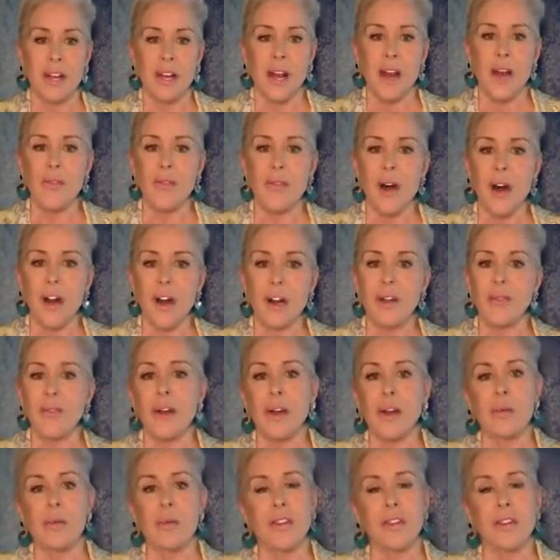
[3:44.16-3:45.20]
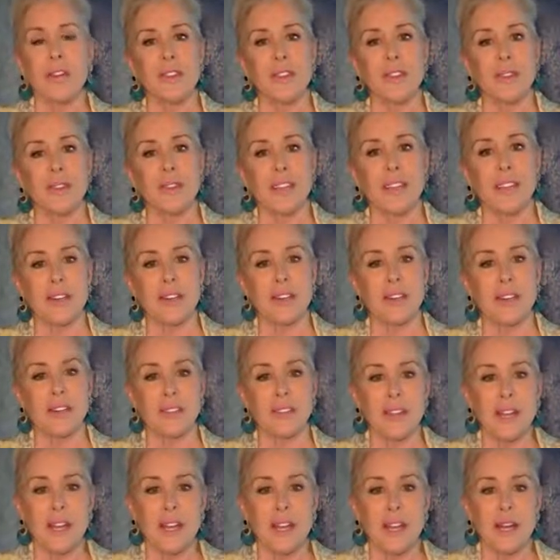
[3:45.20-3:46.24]
of all of our Cornerstone leaders,
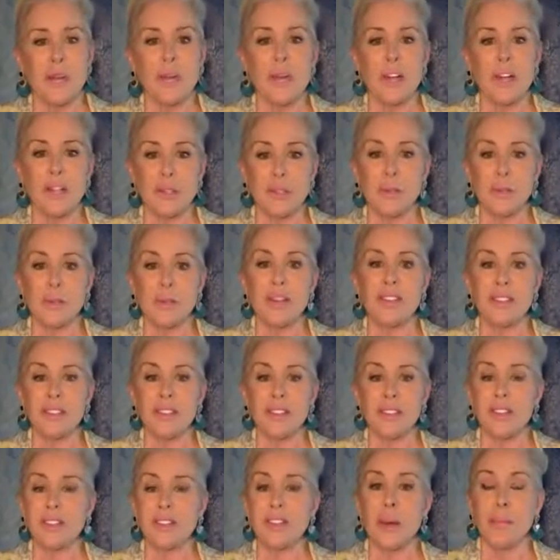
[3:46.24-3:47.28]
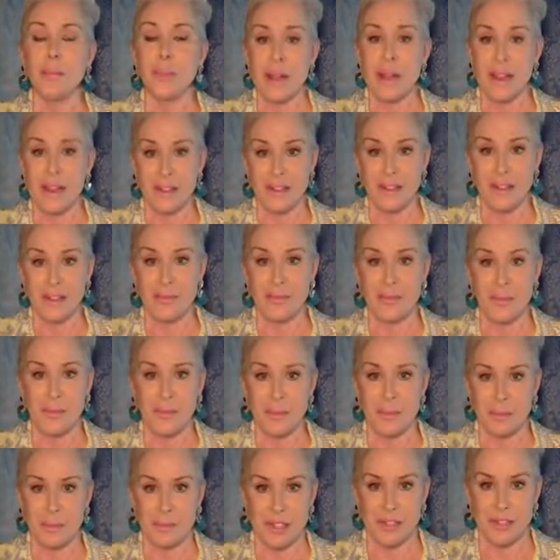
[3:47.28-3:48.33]
we do insist on paying them for
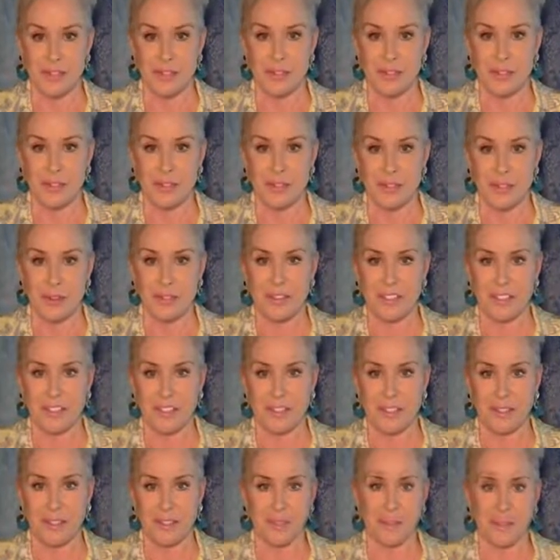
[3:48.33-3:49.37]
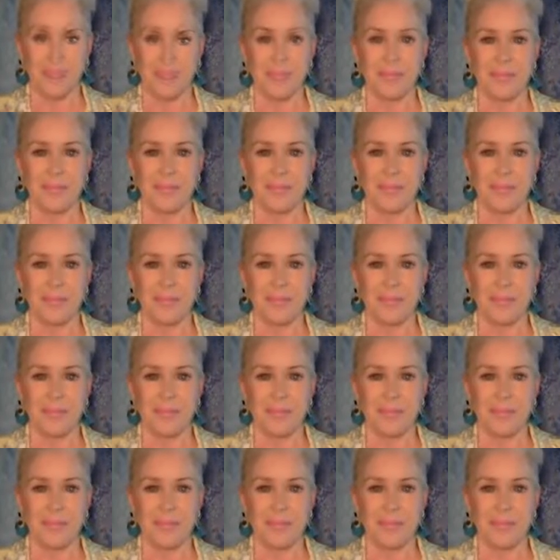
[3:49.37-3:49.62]
their ministry services.